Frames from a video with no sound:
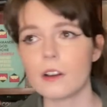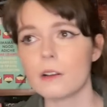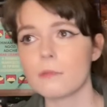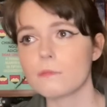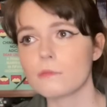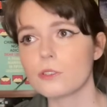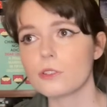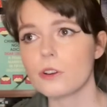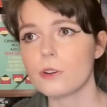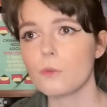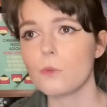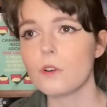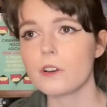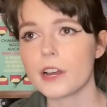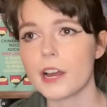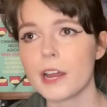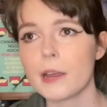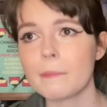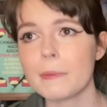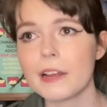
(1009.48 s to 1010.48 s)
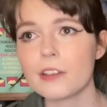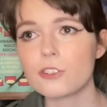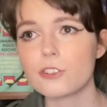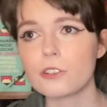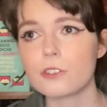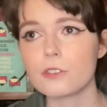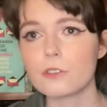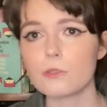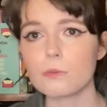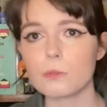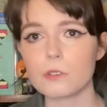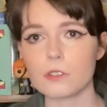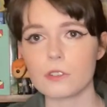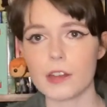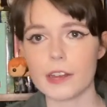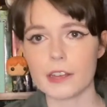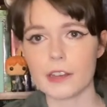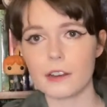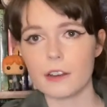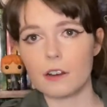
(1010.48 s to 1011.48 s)
So what I imagined was
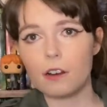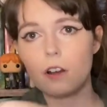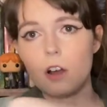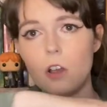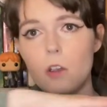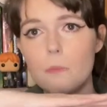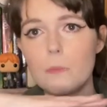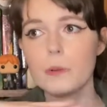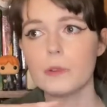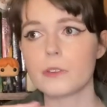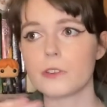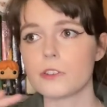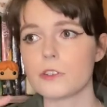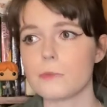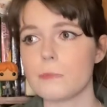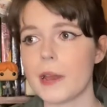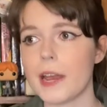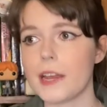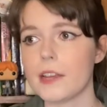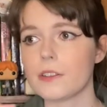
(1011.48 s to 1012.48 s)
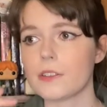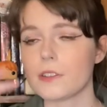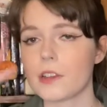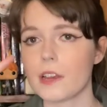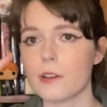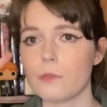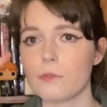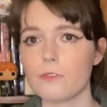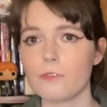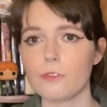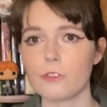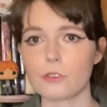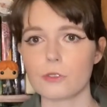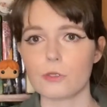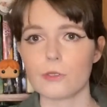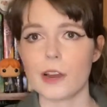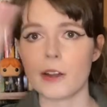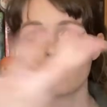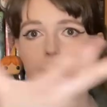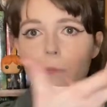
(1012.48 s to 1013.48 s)
like a open space
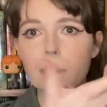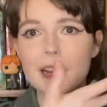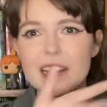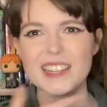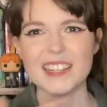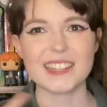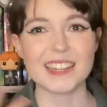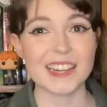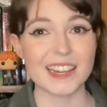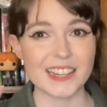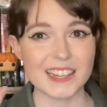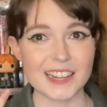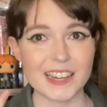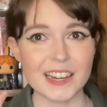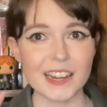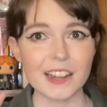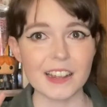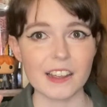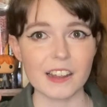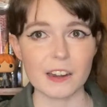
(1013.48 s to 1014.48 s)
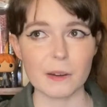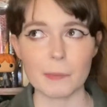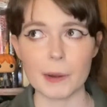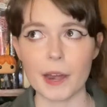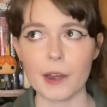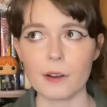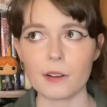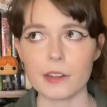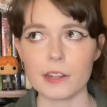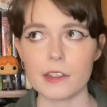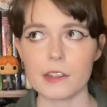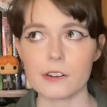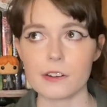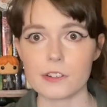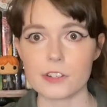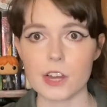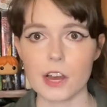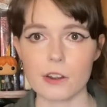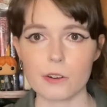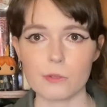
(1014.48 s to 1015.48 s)
surrounded by seating, and apparently there
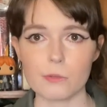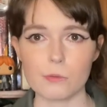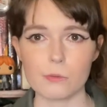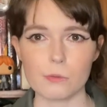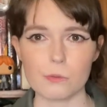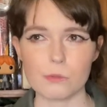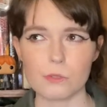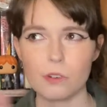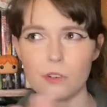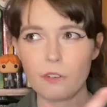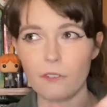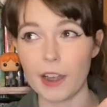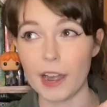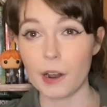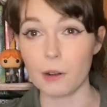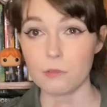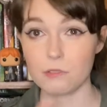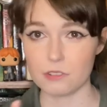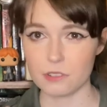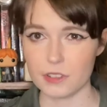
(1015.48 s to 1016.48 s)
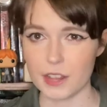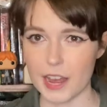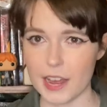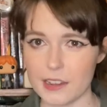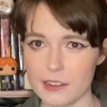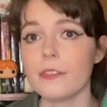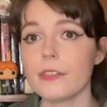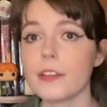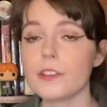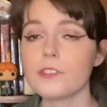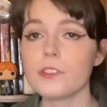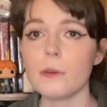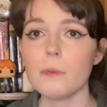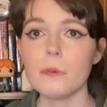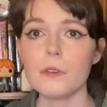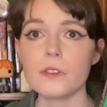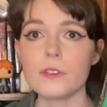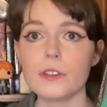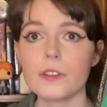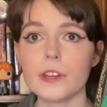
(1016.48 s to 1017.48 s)
are tunnels around that. They step
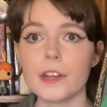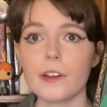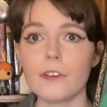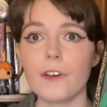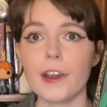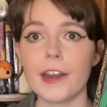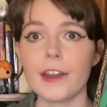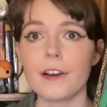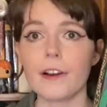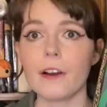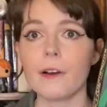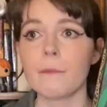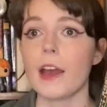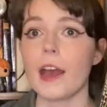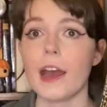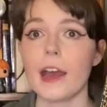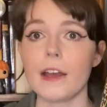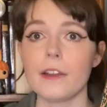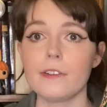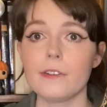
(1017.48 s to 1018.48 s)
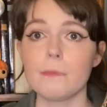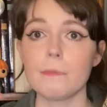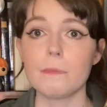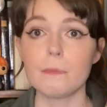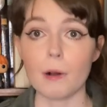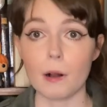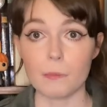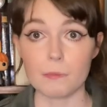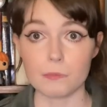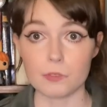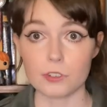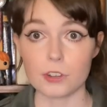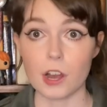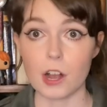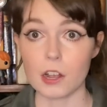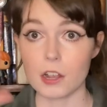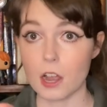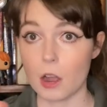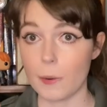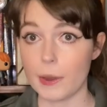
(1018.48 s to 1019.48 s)
into the arena and bombs
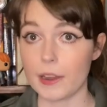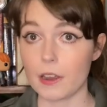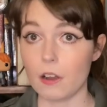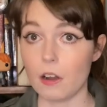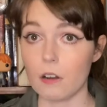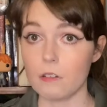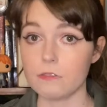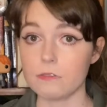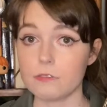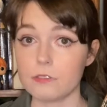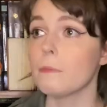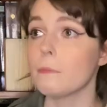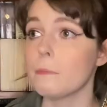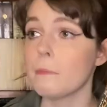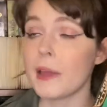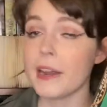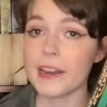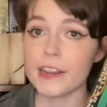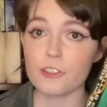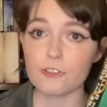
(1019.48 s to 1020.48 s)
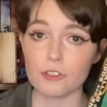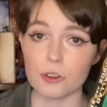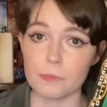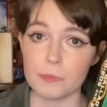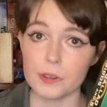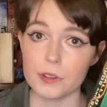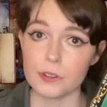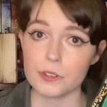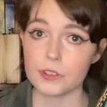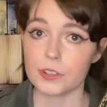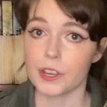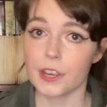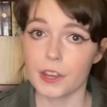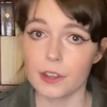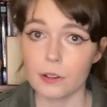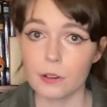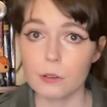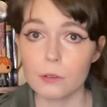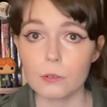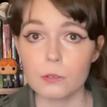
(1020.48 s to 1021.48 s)
start going off. Many tributes are
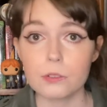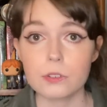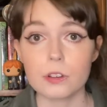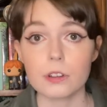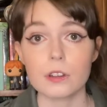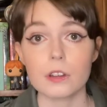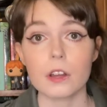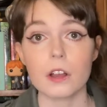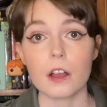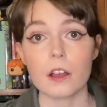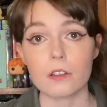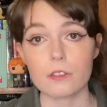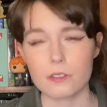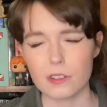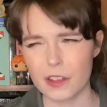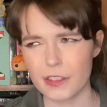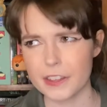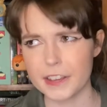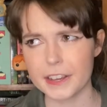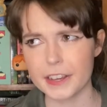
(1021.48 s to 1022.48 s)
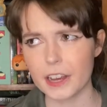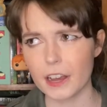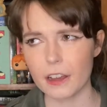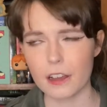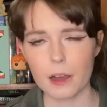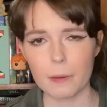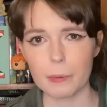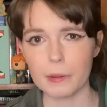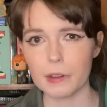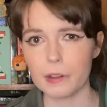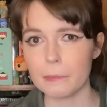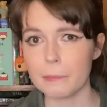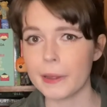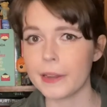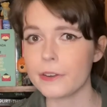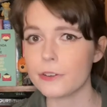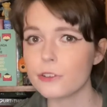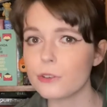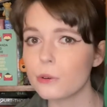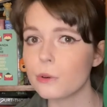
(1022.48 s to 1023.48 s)
killed. I think a couple of
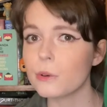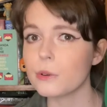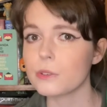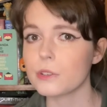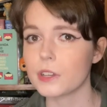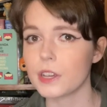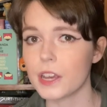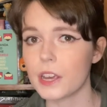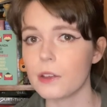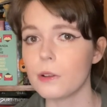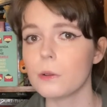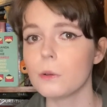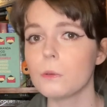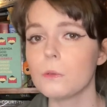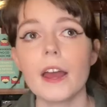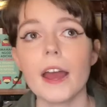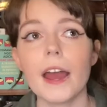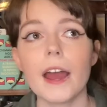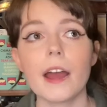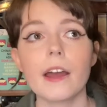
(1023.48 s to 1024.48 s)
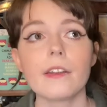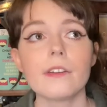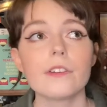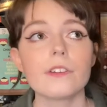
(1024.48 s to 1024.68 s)
mentors are killed, and